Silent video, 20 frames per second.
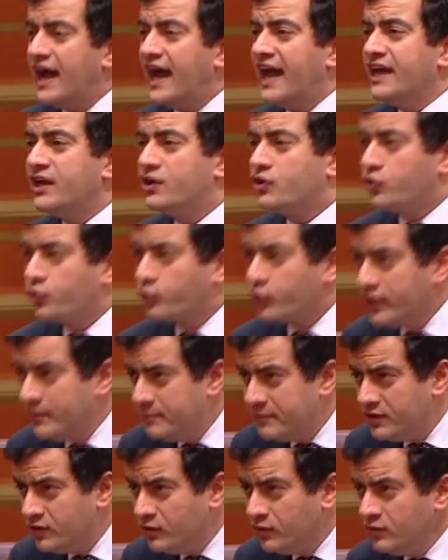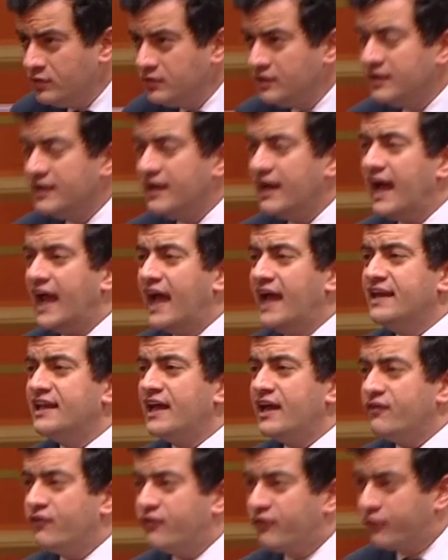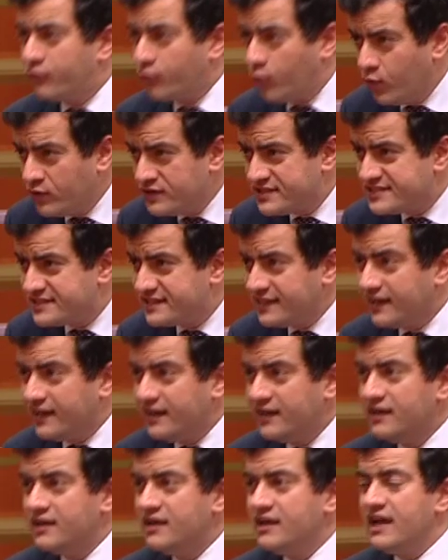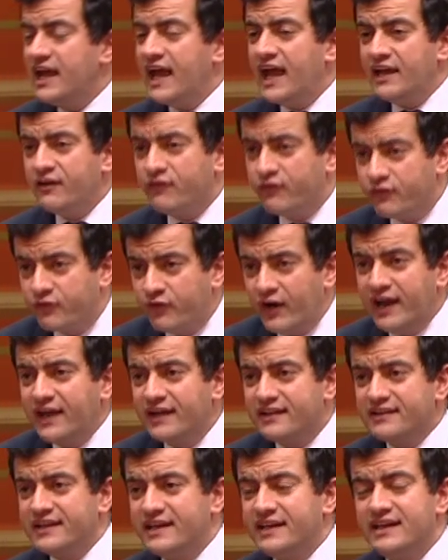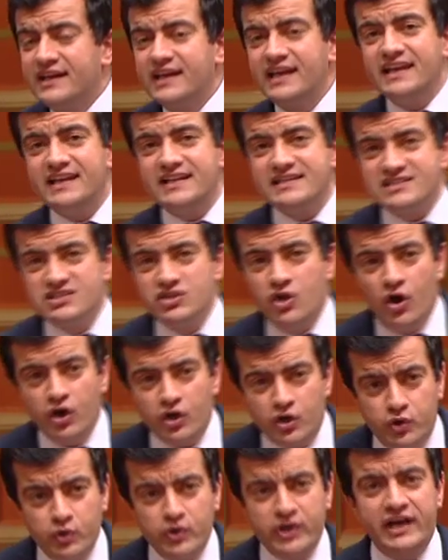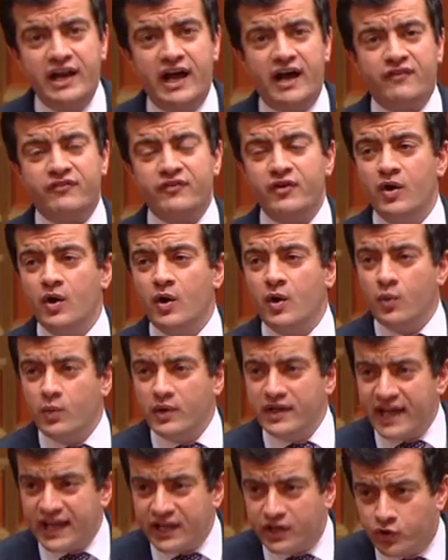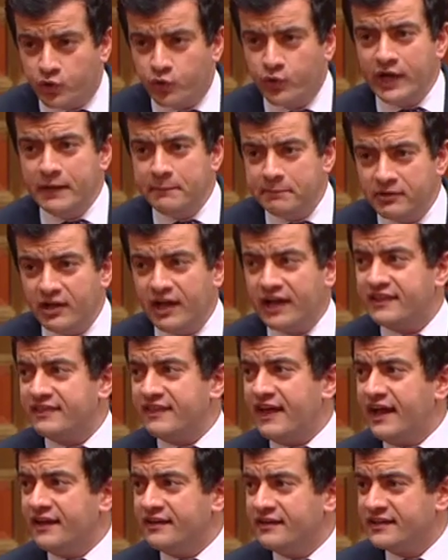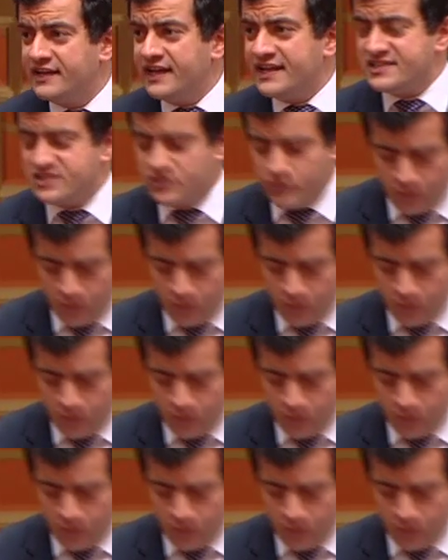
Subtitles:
a criminal, and a fraudster, and frankly, it is not good enough when a creep like that gets